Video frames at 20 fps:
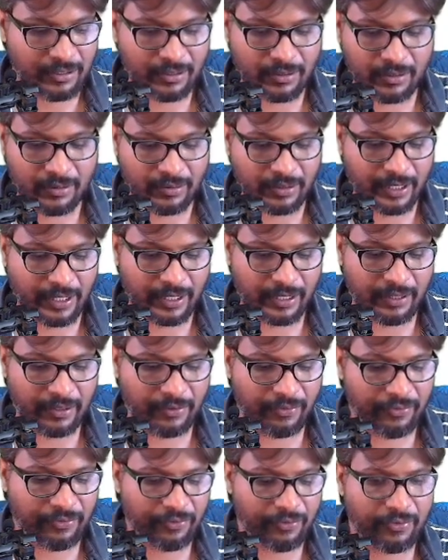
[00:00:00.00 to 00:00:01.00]
Okay,
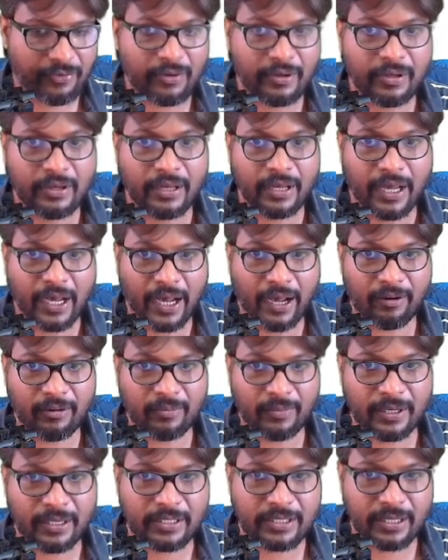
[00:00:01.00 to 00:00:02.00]
if I will
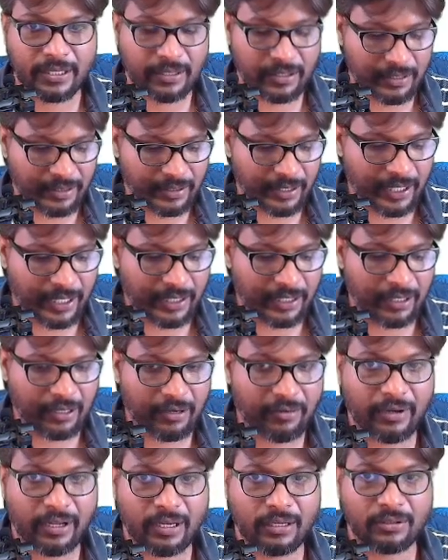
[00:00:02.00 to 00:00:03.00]
mention
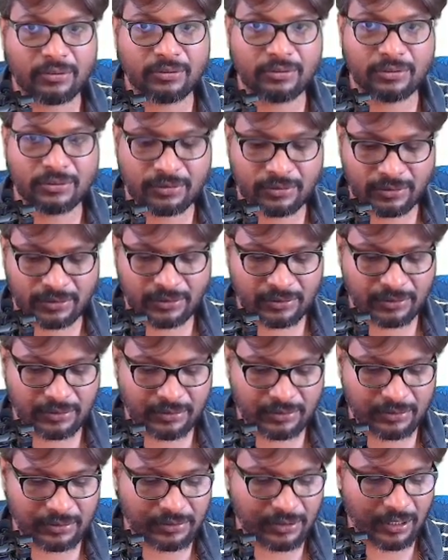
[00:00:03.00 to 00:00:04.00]
data values
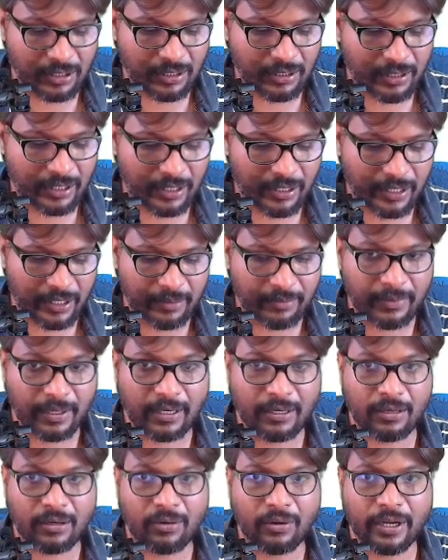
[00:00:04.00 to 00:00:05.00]
dot
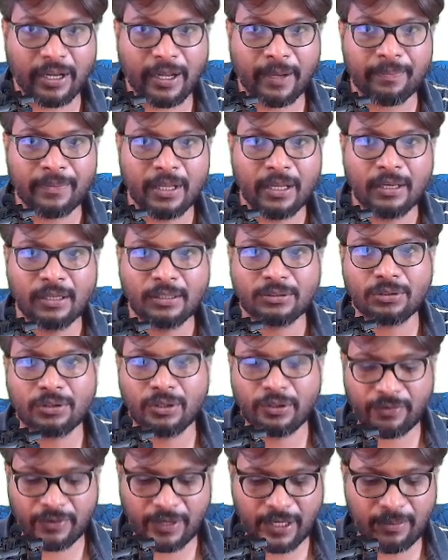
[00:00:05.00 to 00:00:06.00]
email. Okay, so
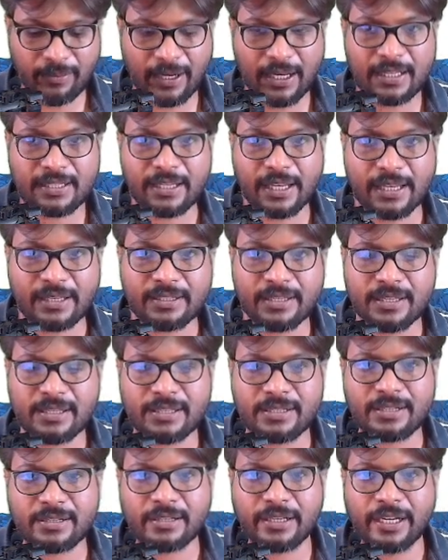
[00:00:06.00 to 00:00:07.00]
if email is
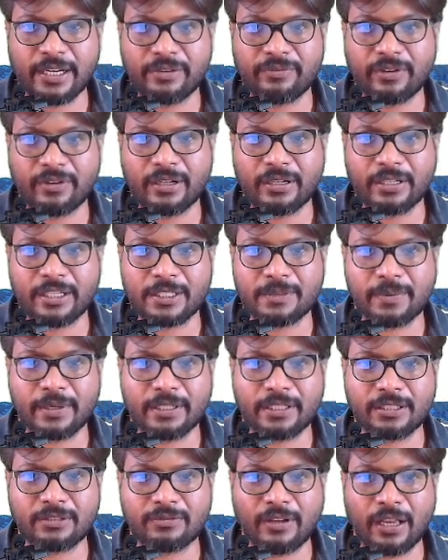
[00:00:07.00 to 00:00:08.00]
exist, it will
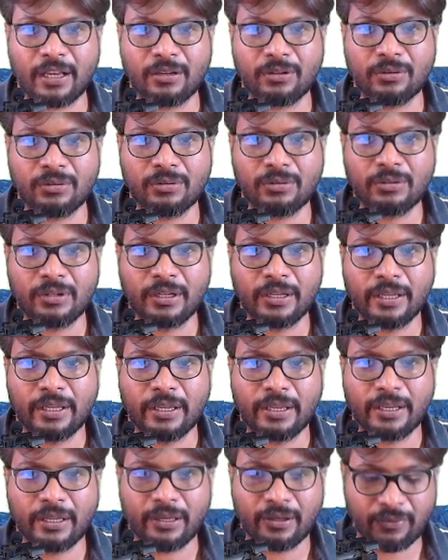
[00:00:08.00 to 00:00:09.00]
display this value.
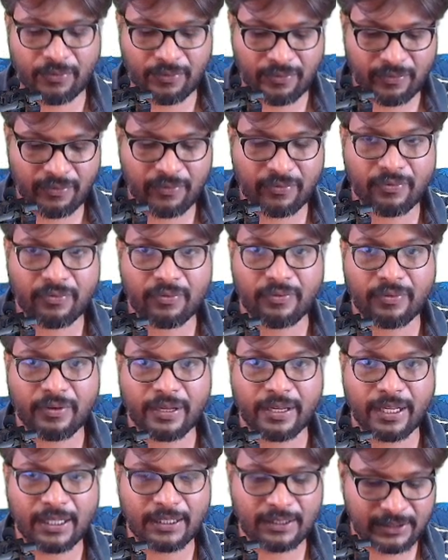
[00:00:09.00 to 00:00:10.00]
If
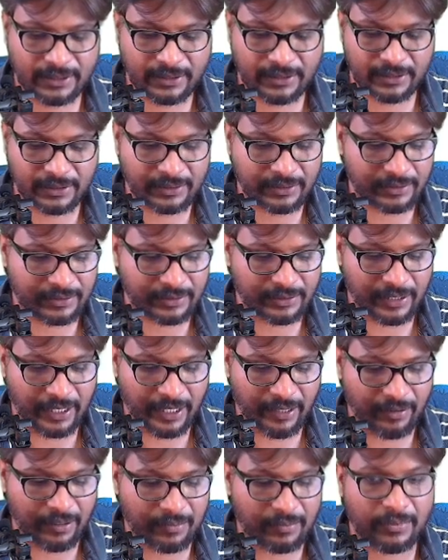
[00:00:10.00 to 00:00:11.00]
else,
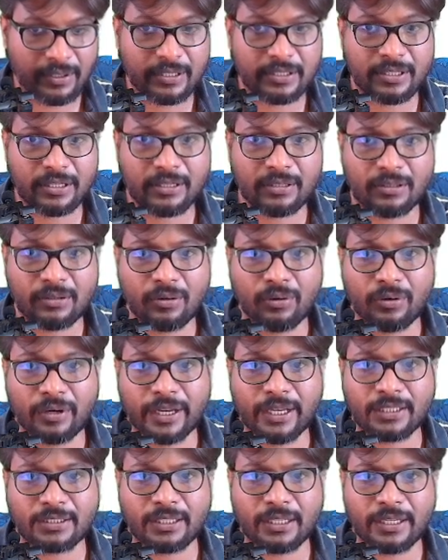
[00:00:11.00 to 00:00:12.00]
I will mention,
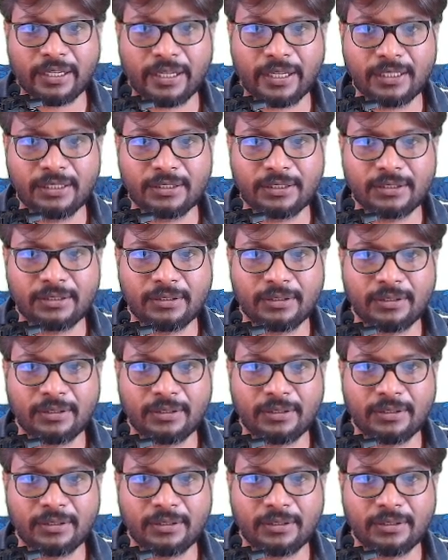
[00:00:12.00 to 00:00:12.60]
okay, sorry, else.